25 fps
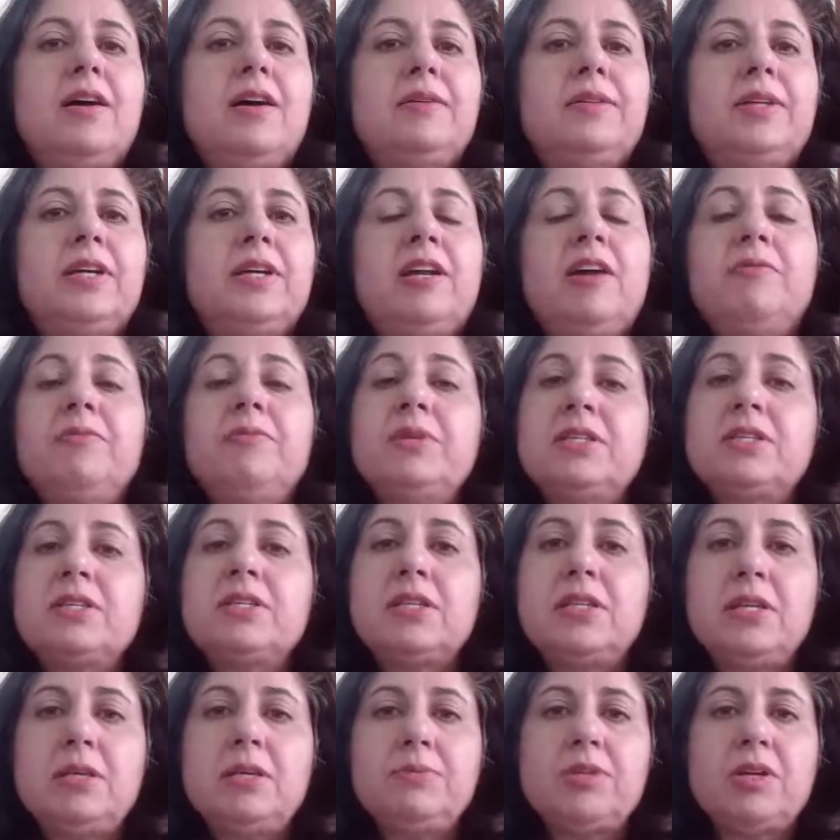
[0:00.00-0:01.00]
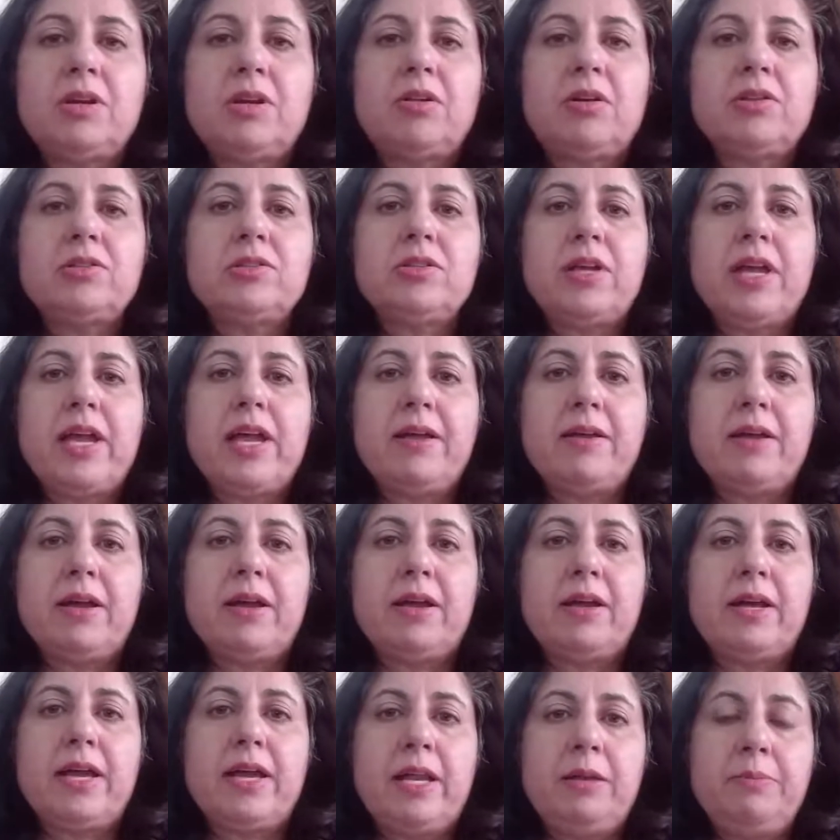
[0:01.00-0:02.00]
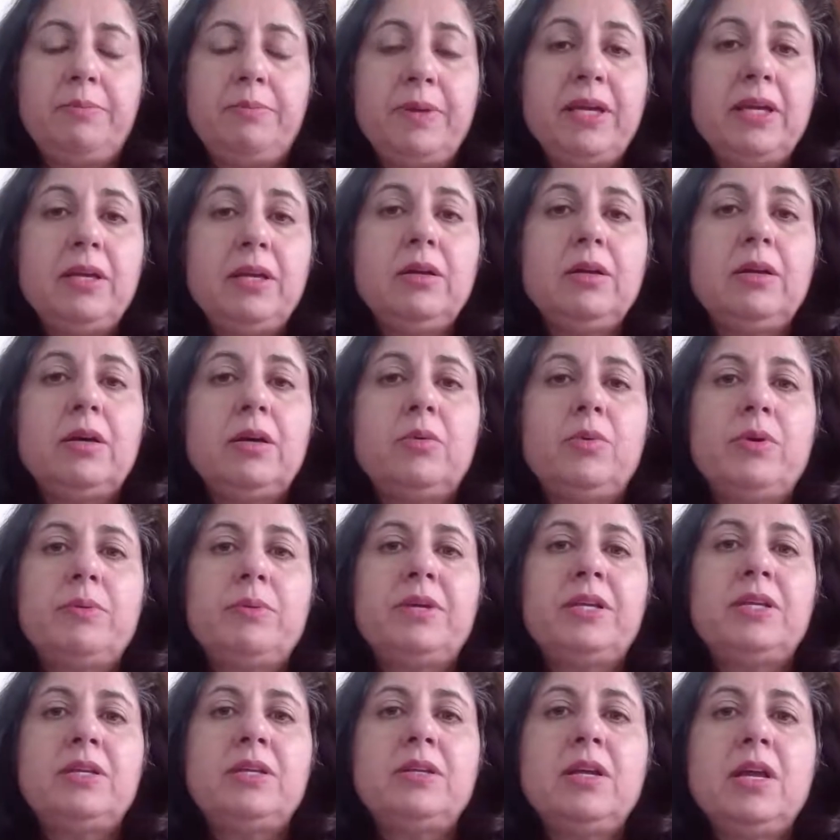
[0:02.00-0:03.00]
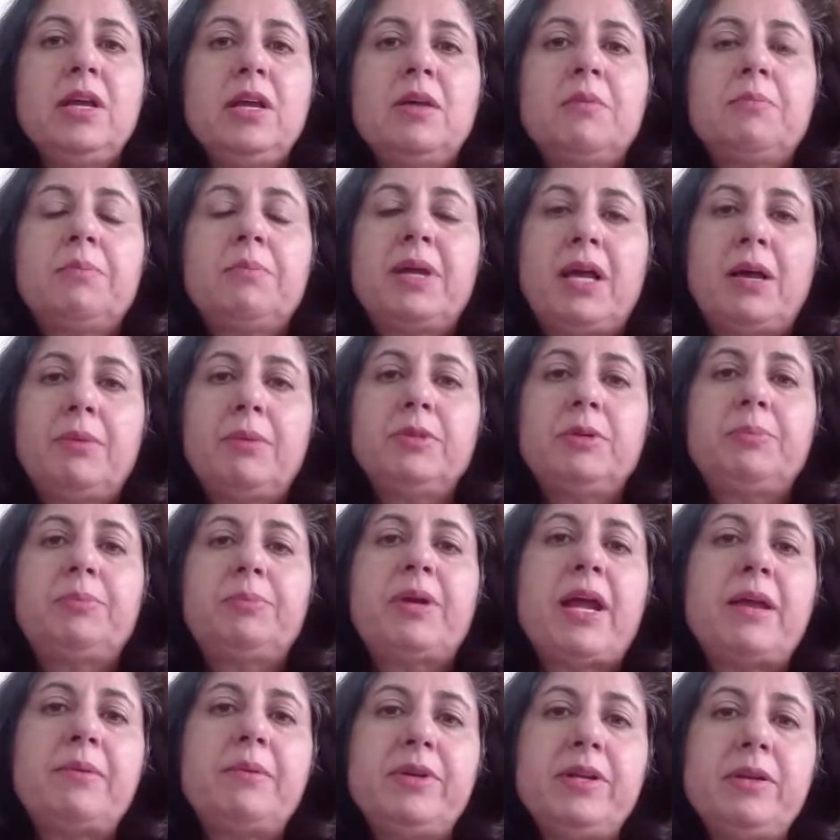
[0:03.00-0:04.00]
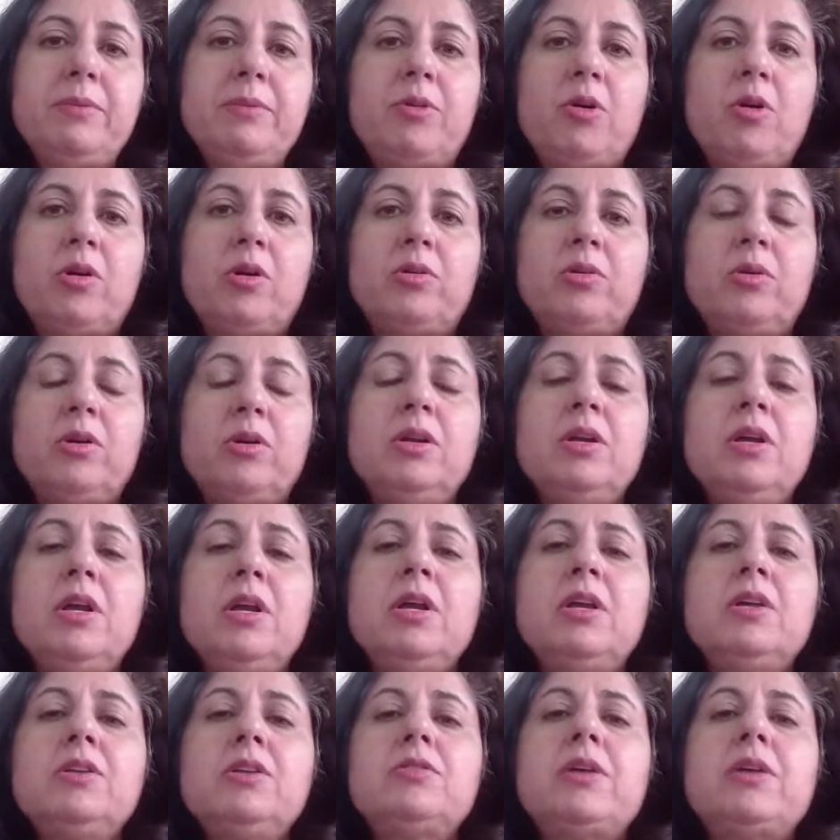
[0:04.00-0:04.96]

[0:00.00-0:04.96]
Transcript: The government schemes are also helping women become the primary borrower.